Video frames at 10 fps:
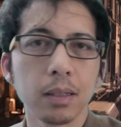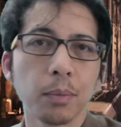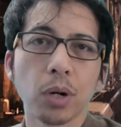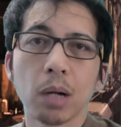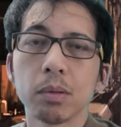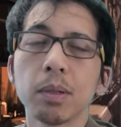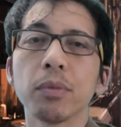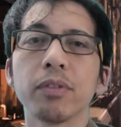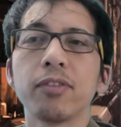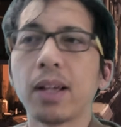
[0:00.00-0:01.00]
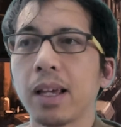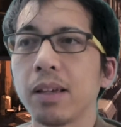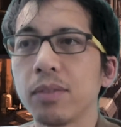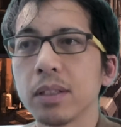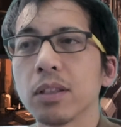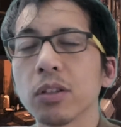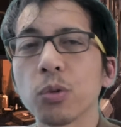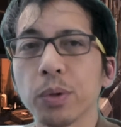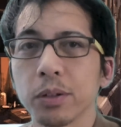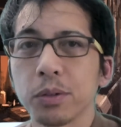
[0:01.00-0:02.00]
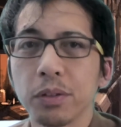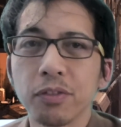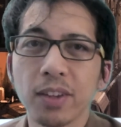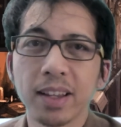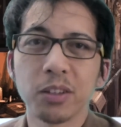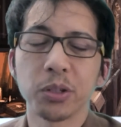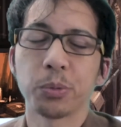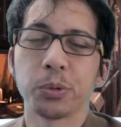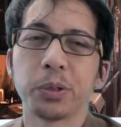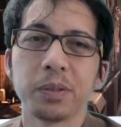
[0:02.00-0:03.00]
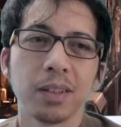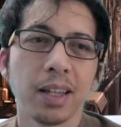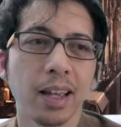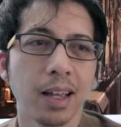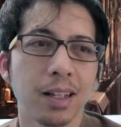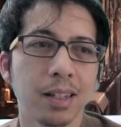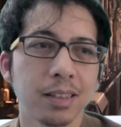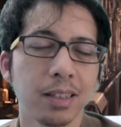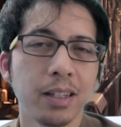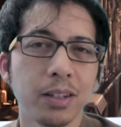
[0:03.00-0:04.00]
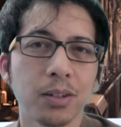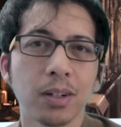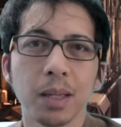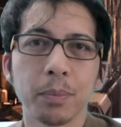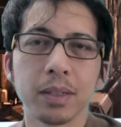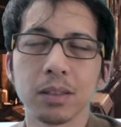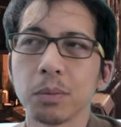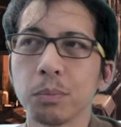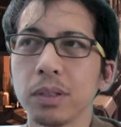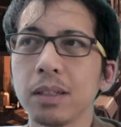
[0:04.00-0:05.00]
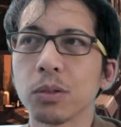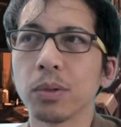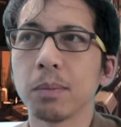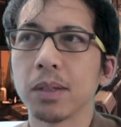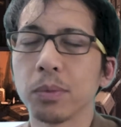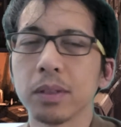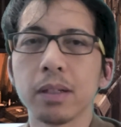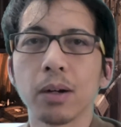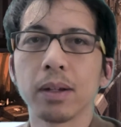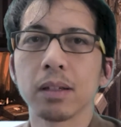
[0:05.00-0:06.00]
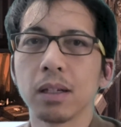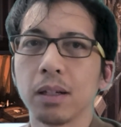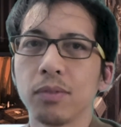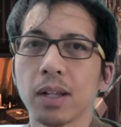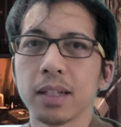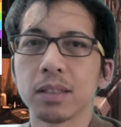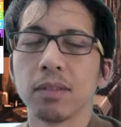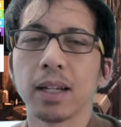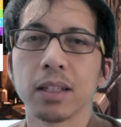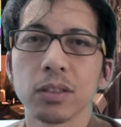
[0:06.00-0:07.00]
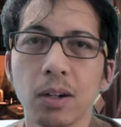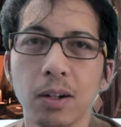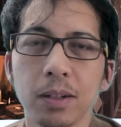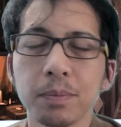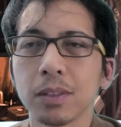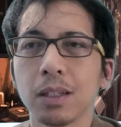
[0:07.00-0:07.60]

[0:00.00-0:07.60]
Problem number 5 is the critical failure rule, and here I'm in complete agreement with Derek of Knights of Last Call,